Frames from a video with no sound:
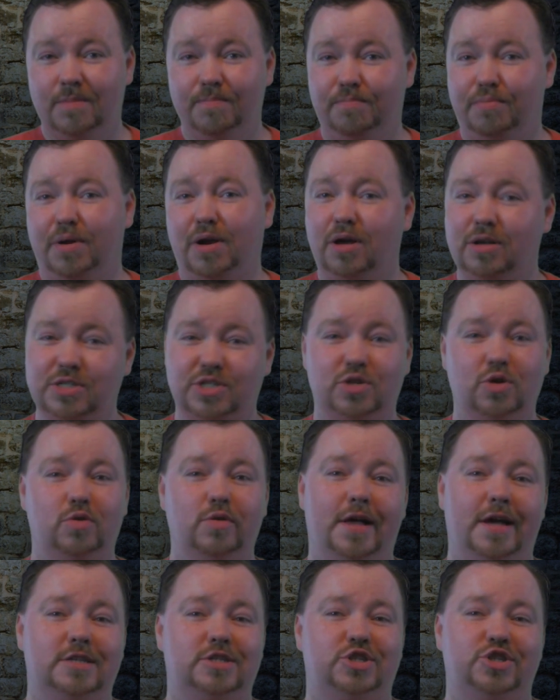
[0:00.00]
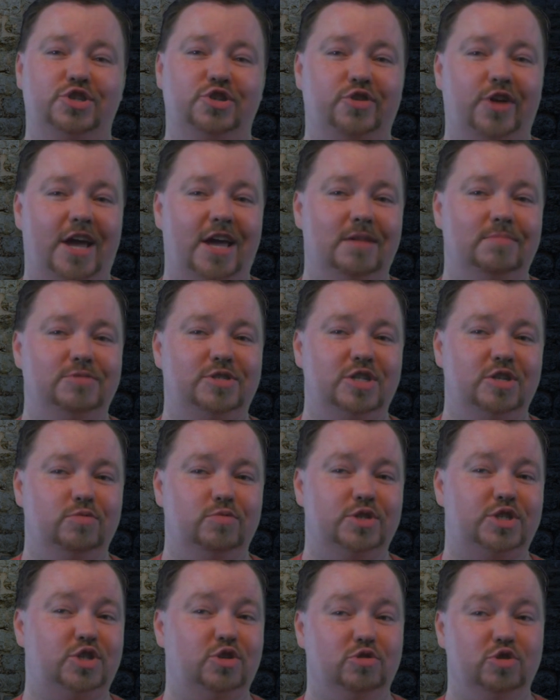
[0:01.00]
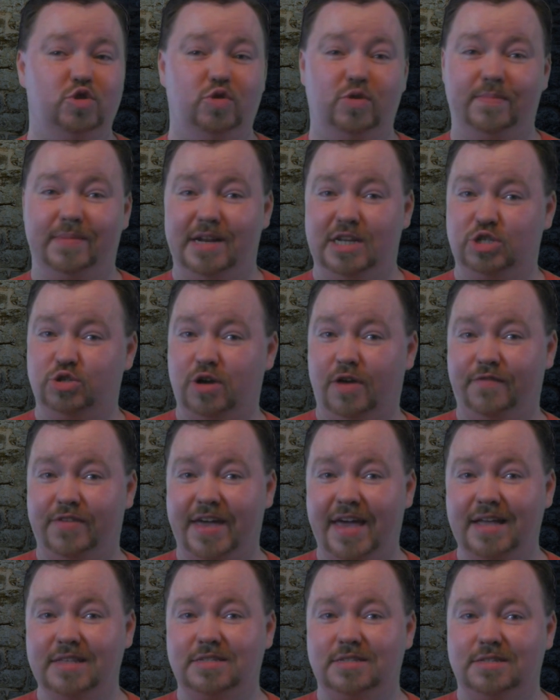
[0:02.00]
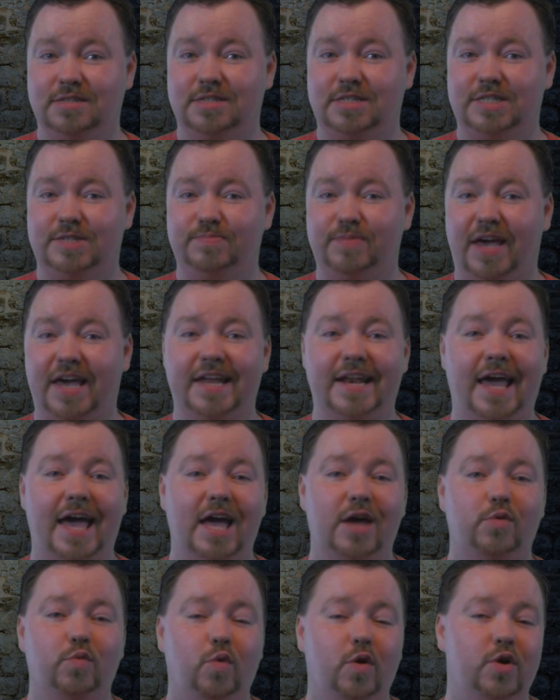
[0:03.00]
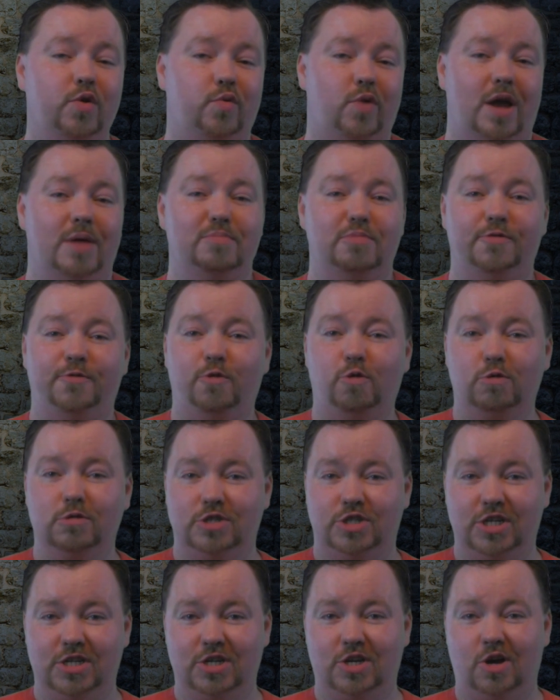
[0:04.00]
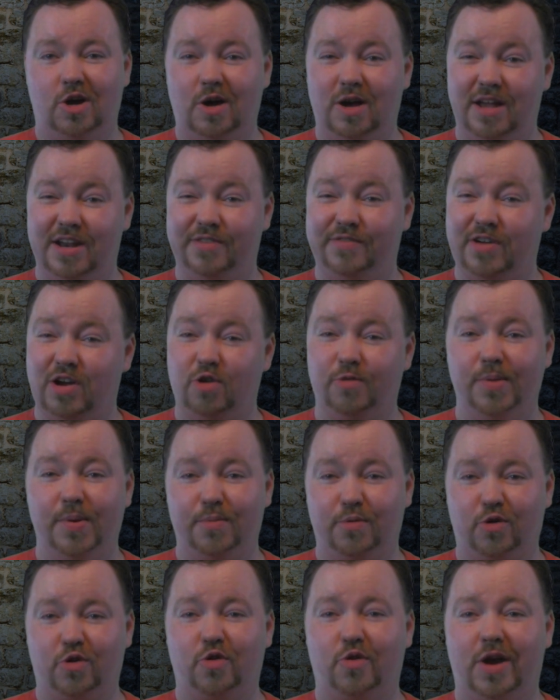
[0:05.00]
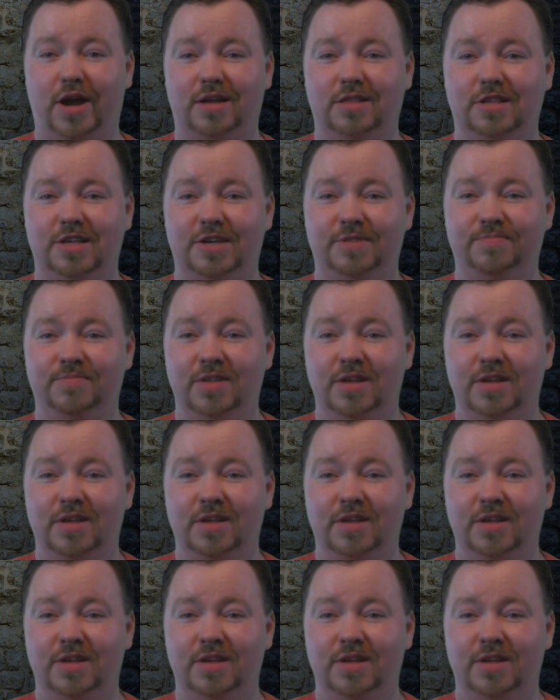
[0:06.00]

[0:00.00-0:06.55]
But also last year AMG was still doing mini extravaganzas, and had one right before Gen Con, if I remember correctly.